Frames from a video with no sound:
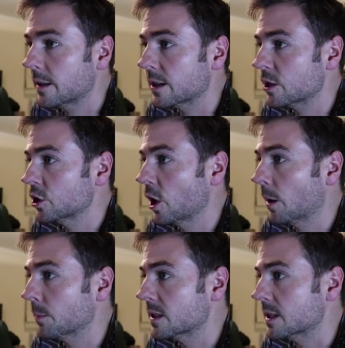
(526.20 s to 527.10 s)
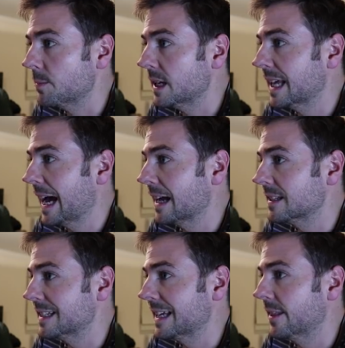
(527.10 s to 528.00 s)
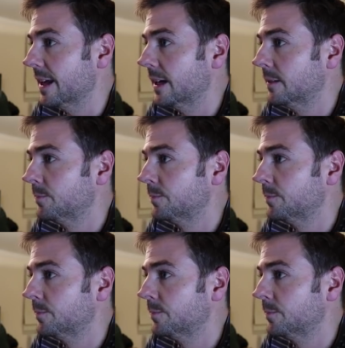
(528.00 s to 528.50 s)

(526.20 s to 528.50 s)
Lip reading: that sharpness has been added in there.